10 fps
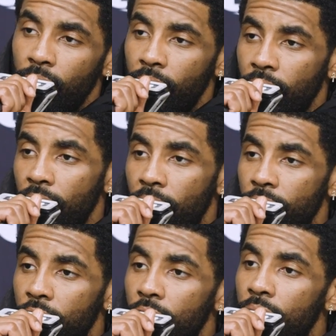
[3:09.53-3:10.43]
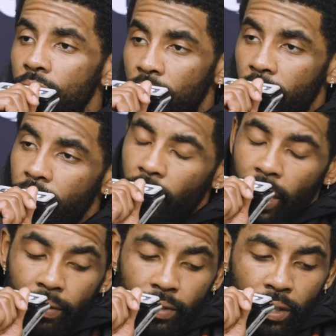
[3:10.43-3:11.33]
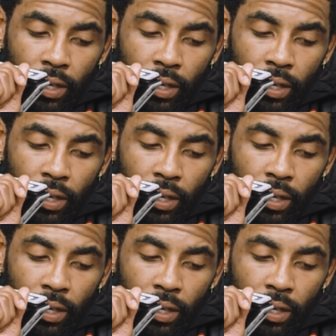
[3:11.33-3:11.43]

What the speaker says: to what they love to do, to their craft,